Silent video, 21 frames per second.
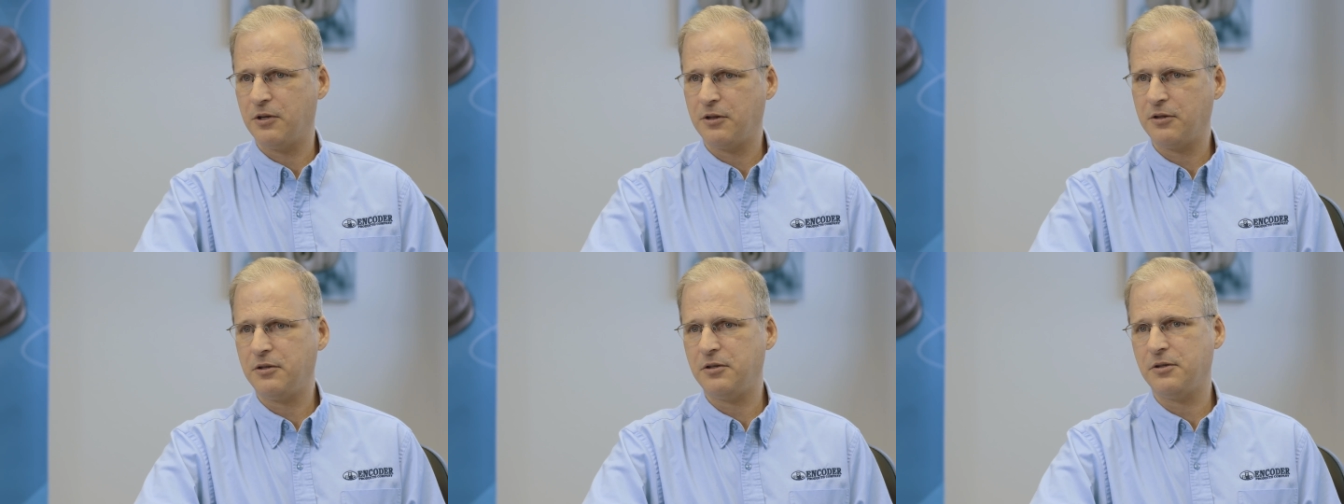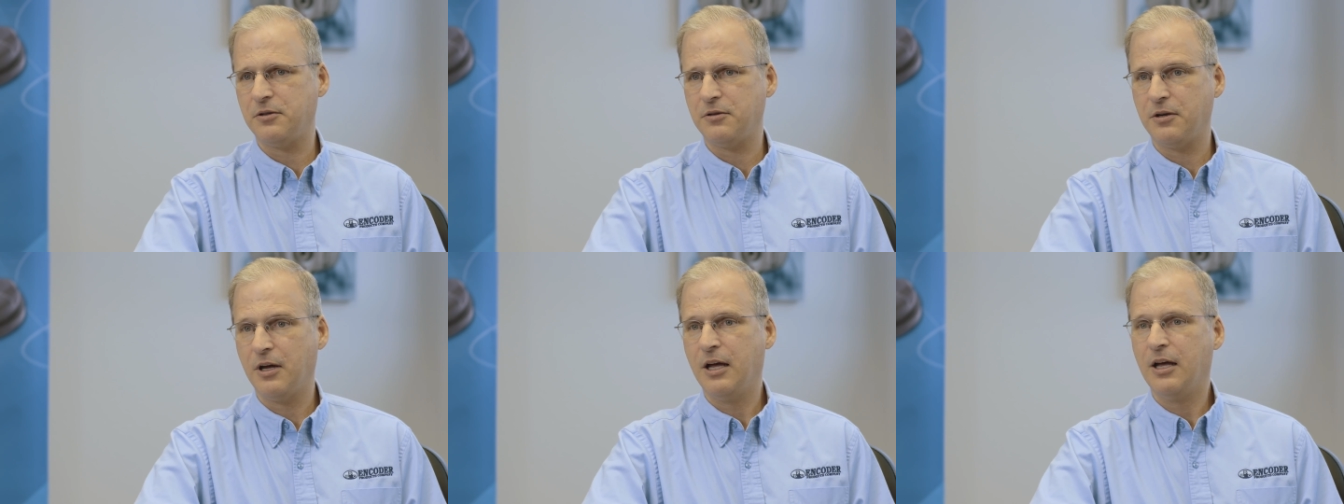with
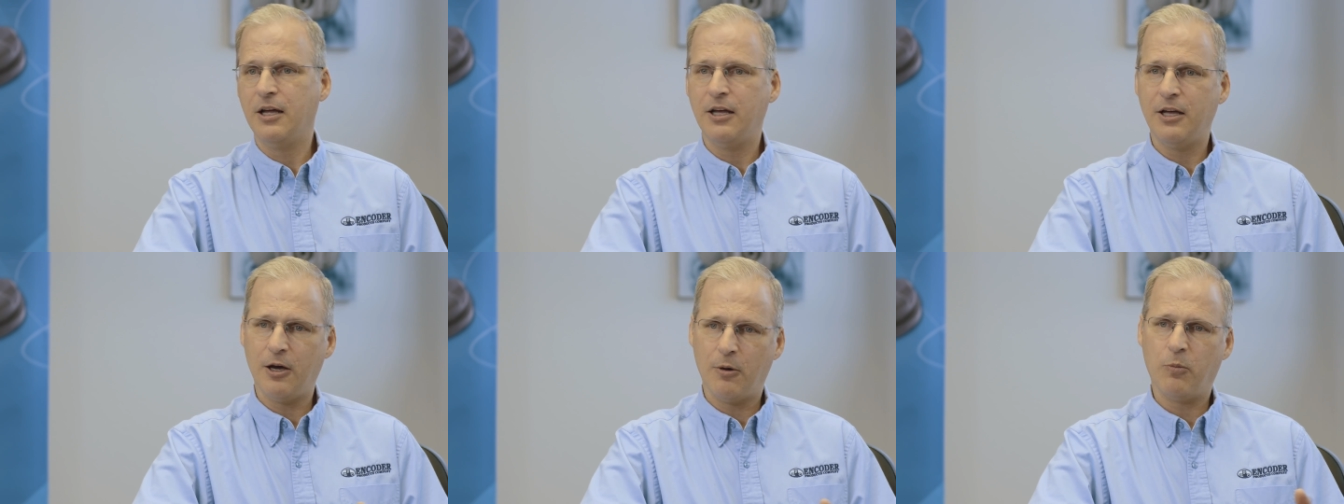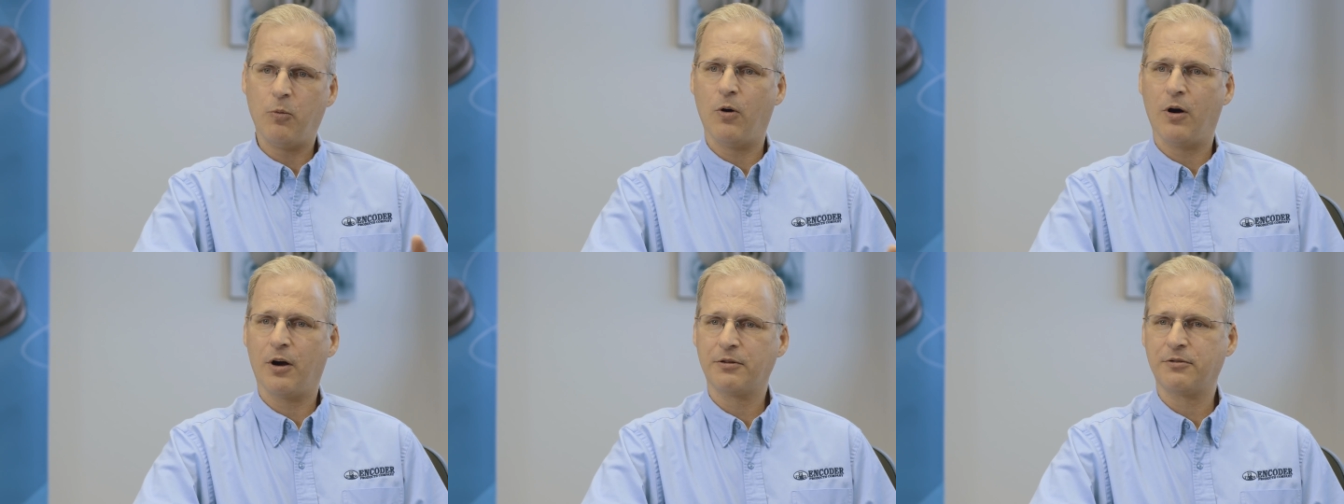to
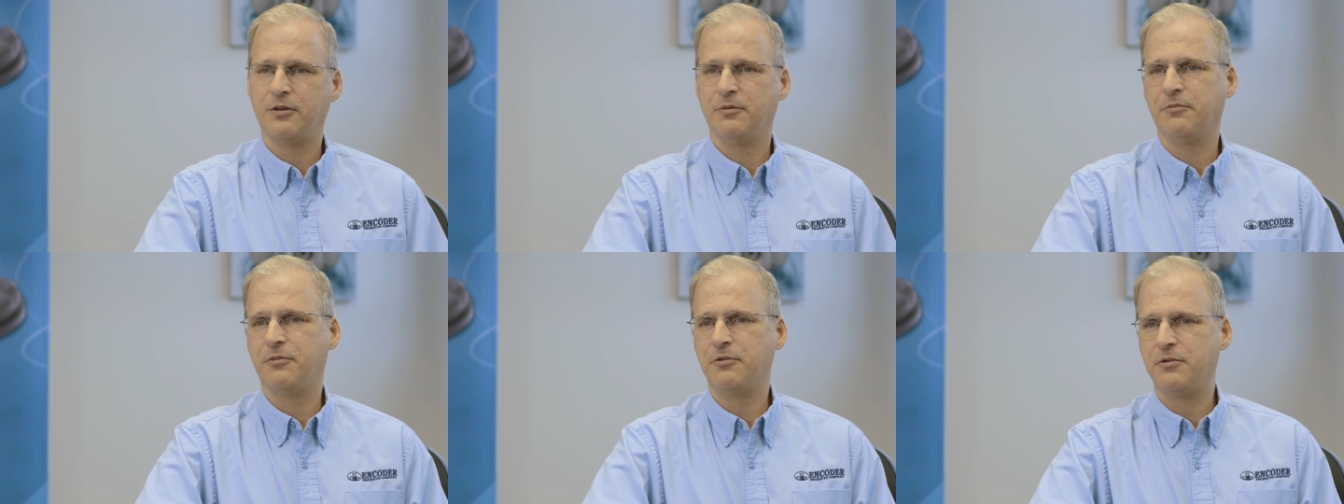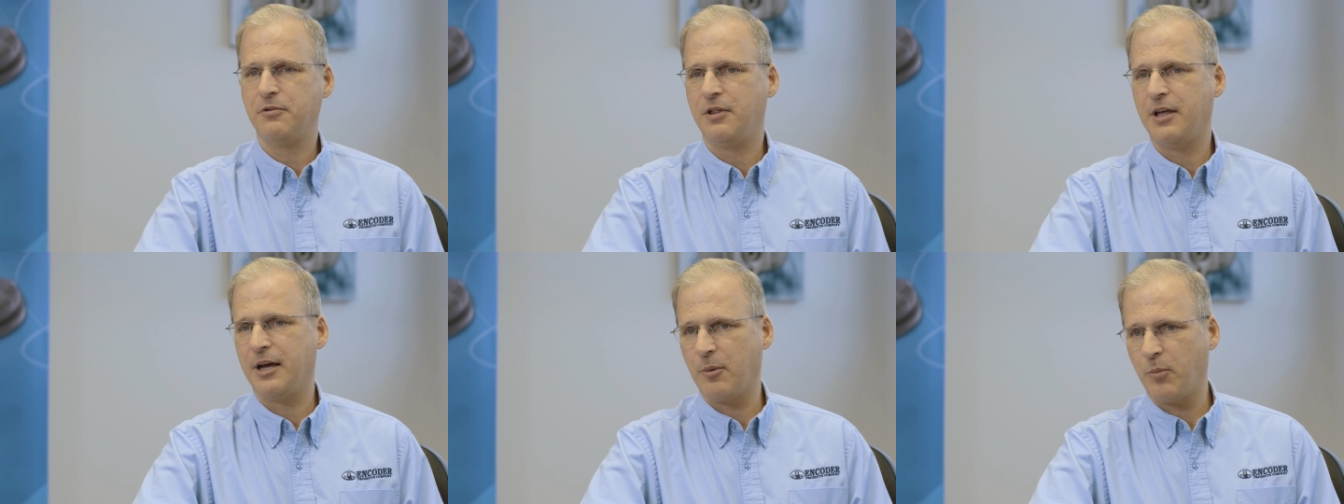help walk them
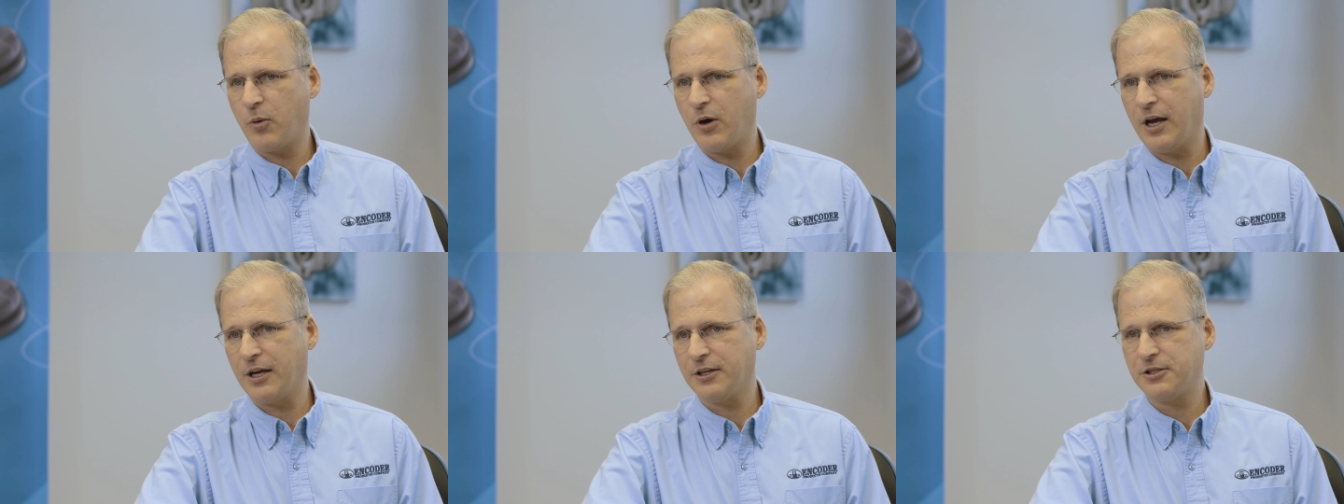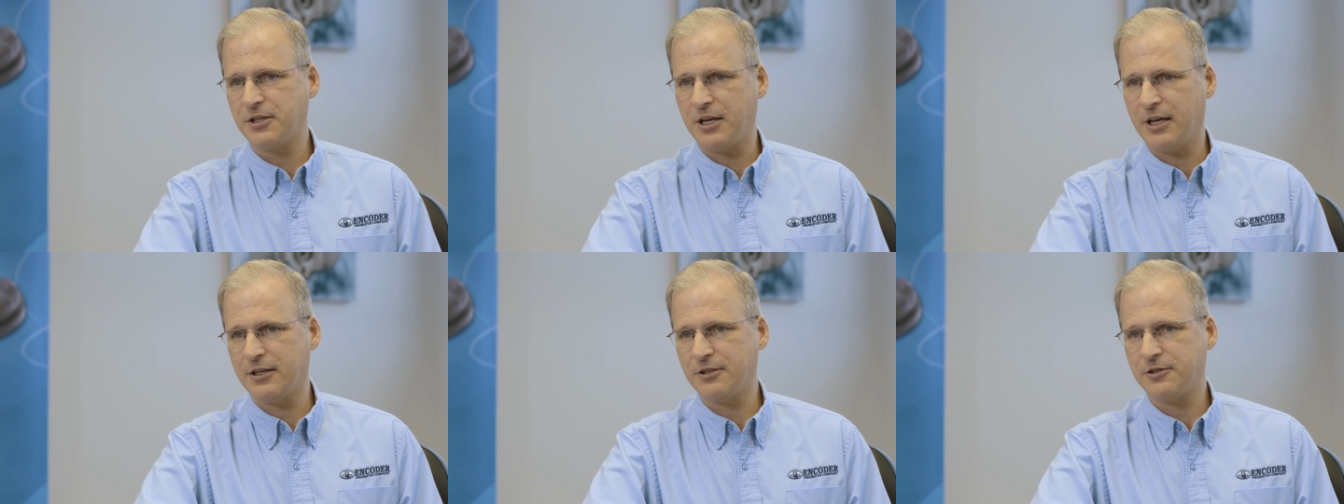through that
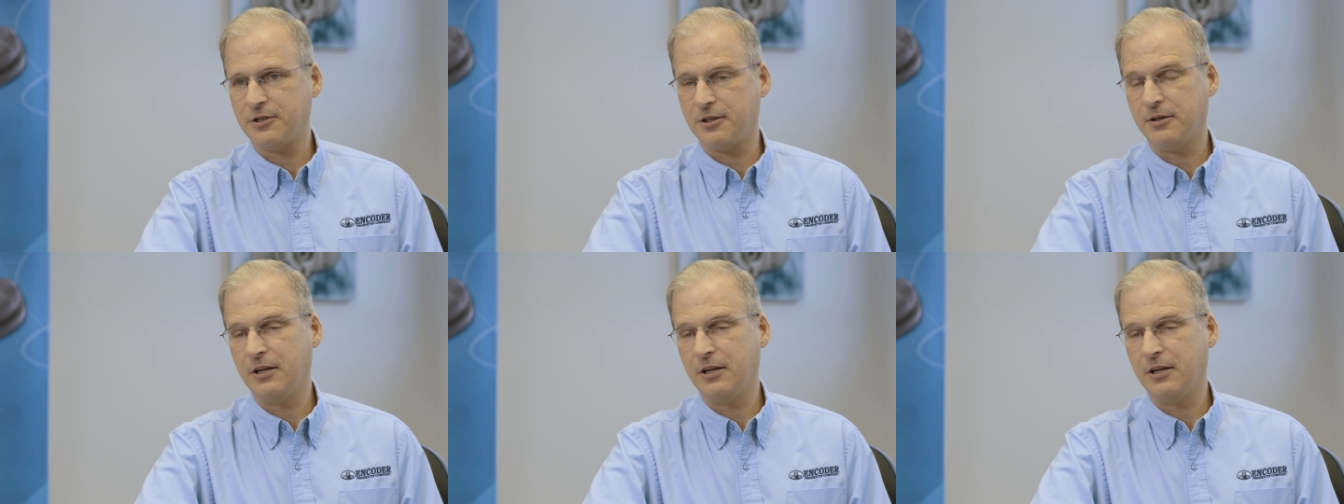process.